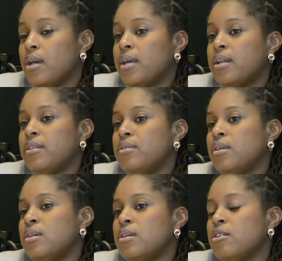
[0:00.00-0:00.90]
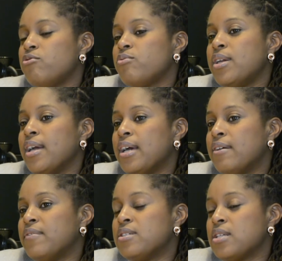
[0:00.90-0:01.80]
And I think if we
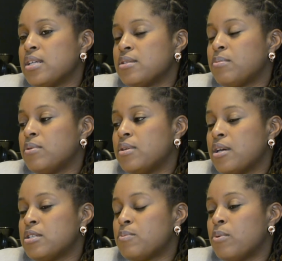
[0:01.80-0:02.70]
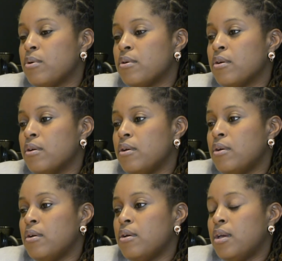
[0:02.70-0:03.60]
have a sizable diaspora
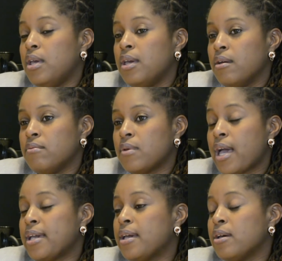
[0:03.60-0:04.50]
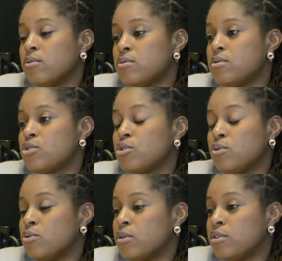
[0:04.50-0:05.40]
here, I count
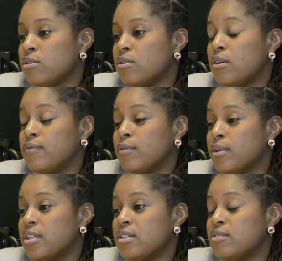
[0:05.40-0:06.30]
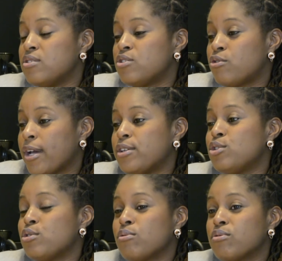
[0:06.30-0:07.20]
children of Grenadians,
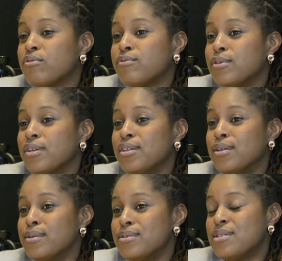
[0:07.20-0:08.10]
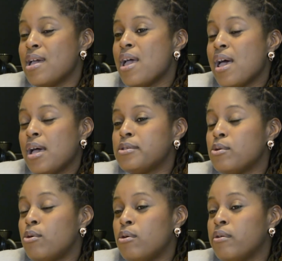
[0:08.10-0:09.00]
grandchildren of Grenadians, as
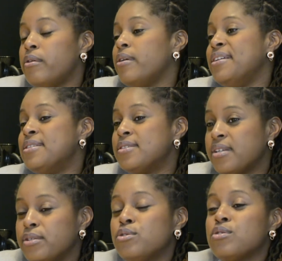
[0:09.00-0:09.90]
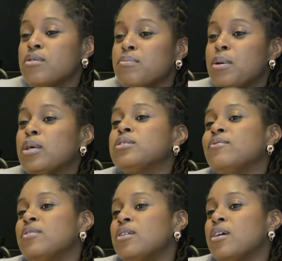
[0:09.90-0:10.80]
all essential parts
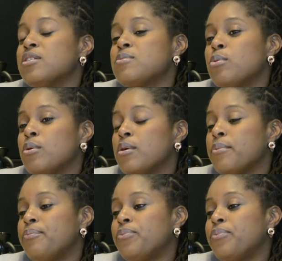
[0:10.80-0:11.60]
of the diaspora.